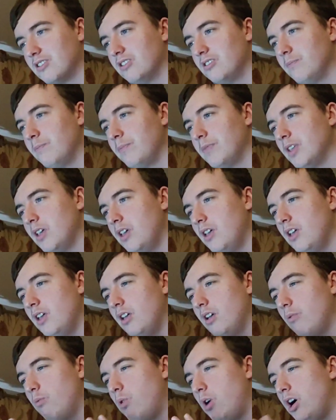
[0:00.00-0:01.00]
Because
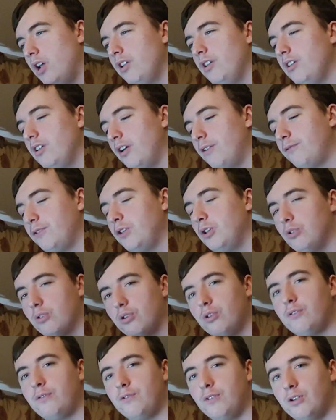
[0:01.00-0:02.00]
while a
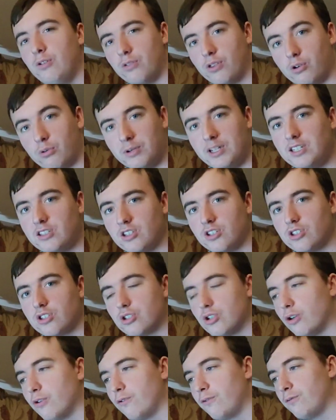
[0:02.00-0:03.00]
few of the recent
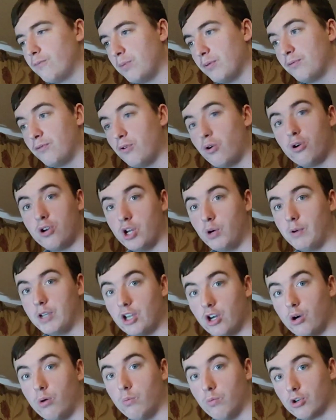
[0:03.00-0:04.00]
stuff before No
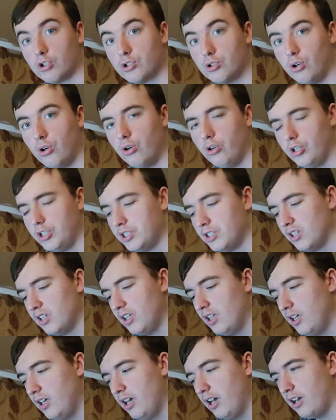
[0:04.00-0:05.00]
Way Home were good,
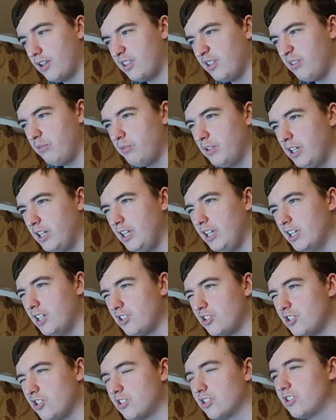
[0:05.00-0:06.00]
I think really
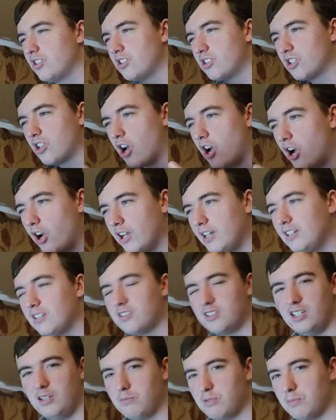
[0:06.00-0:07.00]
it just kind
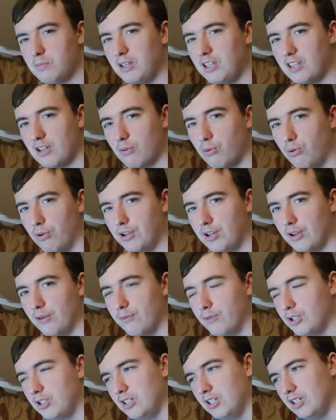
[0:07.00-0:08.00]
of seemed to me they were running
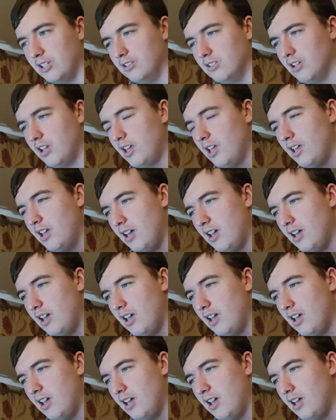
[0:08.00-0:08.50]
out of ideas.